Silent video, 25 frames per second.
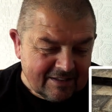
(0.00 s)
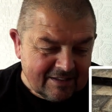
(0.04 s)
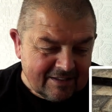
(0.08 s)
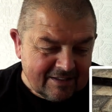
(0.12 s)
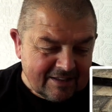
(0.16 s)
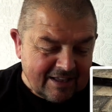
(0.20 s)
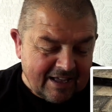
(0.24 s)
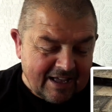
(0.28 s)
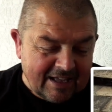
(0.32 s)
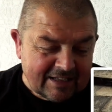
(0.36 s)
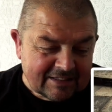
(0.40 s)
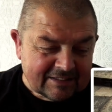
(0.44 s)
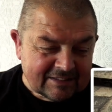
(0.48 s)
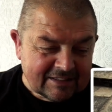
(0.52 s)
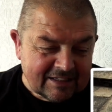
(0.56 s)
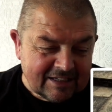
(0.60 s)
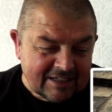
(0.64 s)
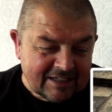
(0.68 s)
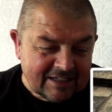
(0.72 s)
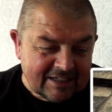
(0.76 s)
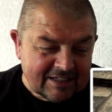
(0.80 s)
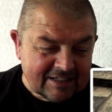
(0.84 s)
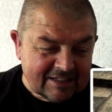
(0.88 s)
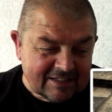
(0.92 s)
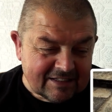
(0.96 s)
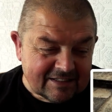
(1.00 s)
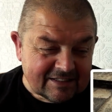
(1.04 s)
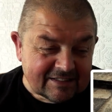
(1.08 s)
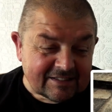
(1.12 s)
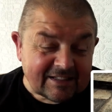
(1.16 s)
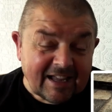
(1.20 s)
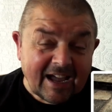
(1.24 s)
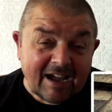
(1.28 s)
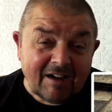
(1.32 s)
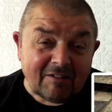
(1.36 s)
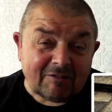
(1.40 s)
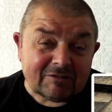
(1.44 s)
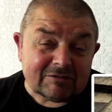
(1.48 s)
And
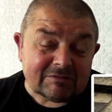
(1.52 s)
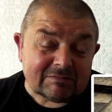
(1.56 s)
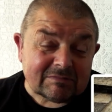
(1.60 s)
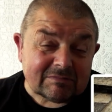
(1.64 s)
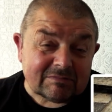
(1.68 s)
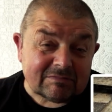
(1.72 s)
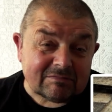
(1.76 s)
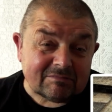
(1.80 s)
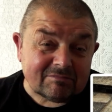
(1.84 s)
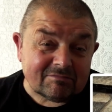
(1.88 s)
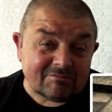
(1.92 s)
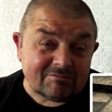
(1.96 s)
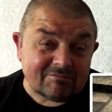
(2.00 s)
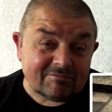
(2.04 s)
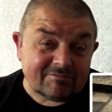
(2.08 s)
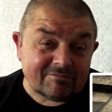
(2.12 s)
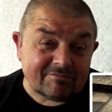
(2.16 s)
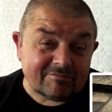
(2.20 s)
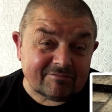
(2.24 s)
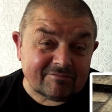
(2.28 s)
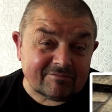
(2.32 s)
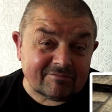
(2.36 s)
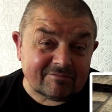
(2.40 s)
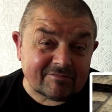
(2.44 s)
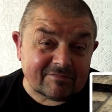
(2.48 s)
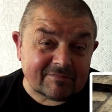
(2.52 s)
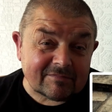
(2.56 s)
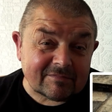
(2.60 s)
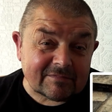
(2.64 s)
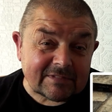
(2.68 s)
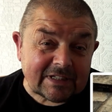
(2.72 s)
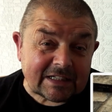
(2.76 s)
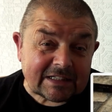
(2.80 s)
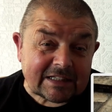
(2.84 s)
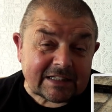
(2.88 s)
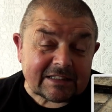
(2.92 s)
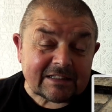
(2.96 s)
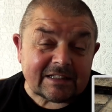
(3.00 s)
now,
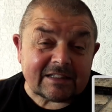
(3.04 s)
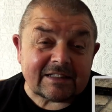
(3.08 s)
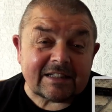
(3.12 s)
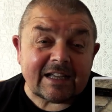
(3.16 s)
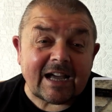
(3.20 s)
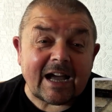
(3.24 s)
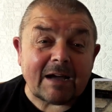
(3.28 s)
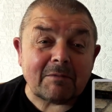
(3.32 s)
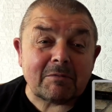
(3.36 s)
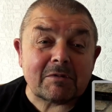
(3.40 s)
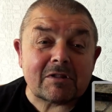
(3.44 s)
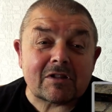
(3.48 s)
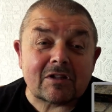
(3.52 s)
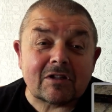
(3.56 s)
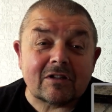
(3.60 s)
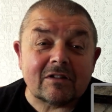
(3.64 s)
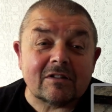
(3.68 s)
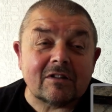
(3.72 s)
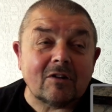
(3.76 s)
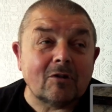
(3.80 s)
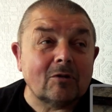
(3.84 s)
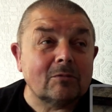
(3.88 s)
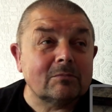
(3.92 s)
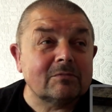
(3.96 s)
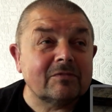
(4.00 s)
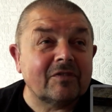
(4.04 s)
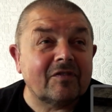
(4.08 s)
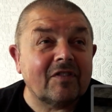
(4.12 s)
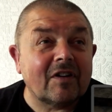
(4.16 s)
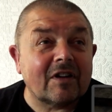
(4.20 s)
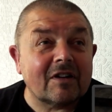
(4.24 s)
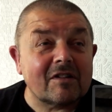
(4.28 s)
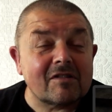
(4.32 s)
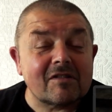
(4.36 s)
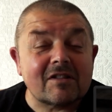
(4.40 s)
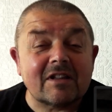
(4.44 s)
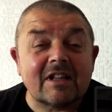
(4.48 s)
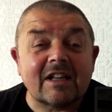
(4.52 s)
I think the time has come for
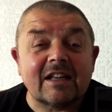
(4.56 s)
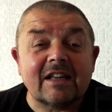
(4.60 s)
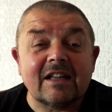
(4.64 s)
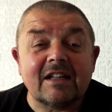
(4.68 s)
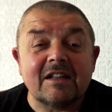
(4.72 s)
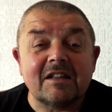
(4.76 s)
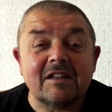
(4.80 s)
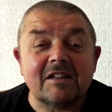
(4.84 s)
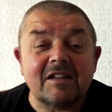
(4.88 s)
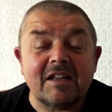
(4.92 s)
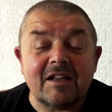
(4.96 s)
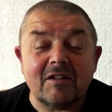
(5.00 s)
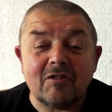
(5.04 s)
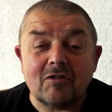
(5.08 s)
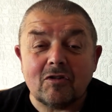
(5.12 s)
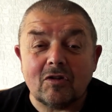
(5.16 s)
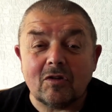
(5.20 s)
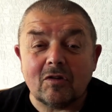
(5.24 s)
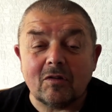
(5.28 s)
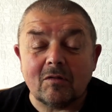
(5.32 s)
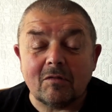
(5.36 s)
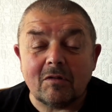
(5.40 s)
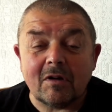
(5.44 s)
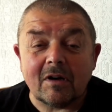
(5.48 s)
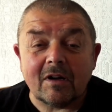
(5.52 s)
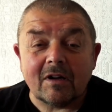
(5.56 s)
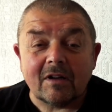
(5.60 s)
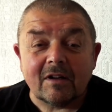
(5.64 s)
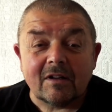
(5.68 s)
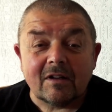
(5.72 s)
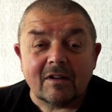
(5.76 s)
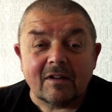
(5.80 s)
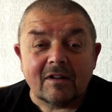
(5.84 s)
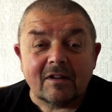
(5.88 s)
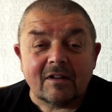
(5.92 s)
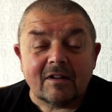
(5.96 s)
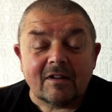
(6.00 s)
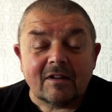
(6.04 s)
us to continue
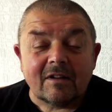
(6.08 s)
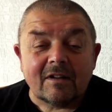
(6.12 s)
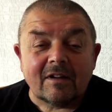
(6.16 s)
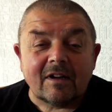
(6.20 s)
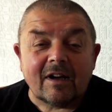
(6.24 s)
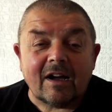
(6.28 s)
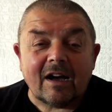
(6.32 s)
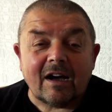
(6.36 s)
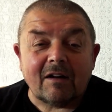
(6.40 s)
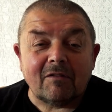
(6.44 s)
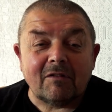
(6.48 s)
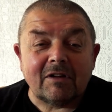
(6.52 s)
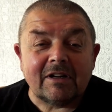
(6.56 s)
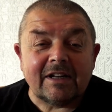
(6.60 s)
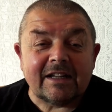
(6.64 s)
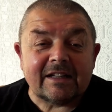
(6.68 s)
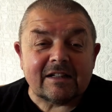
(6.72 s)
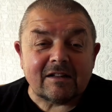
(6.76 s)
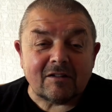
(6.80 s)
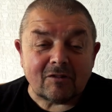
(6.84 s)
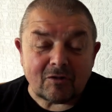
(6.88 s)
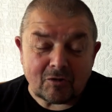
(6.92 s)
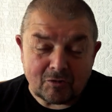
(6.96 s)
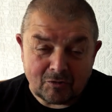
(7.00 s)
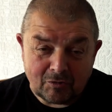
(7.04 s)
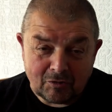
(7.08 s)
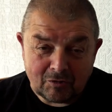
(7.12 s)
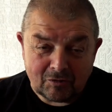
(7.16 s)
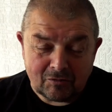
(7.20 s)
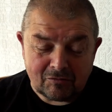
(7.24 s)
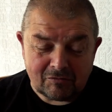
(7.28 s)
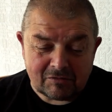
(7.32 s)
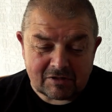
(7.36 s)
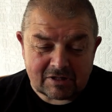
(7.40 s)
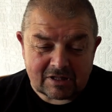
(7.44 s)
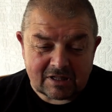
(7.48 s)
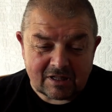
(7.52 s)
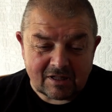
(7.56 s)
our little
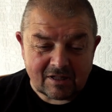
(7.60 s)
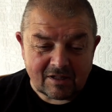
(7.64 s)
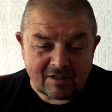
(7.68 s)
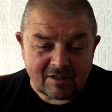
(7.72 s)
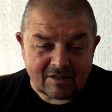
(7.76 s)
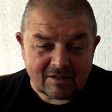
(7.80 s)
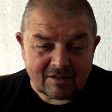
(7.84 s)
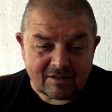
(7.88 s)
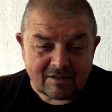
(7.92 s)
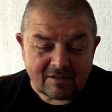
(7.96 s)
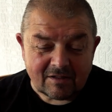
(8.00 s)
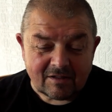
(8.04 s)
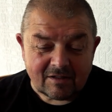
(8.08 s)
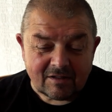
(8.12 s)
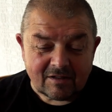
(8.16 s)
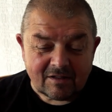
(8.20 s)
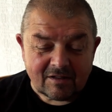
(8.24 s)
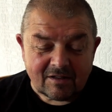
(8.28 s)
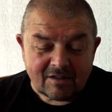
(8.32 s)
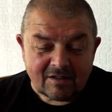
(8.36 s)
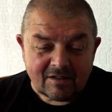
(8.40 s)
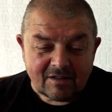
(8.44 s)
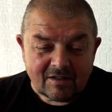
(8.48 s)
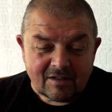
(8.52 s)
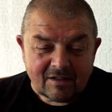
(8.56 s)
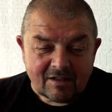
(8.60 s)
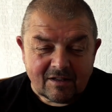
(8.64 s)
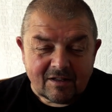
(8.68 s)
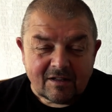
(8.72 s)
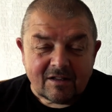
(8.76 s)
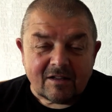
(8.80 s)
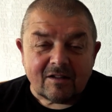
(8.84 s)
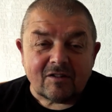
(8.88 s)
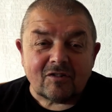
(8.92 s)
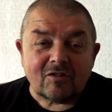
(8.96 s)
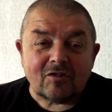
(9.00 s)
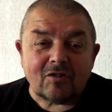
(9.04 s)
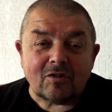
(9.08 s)
cruise
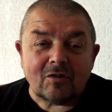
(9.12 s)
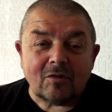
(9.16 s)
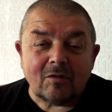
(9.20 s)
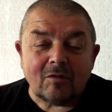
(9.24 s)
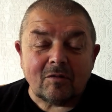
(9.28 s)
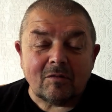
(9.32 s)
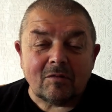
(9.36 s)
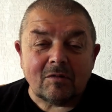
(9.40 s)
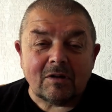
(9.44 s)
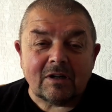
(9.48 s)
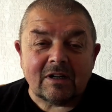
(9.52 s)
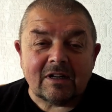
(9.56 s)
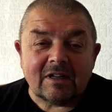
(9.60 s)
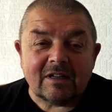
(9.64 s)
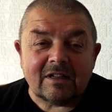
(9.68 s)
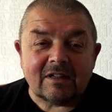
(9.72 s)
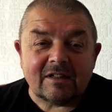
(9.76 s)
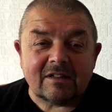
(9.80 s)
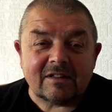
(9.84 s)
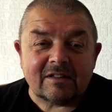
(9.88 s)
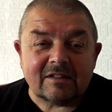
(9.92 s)
to,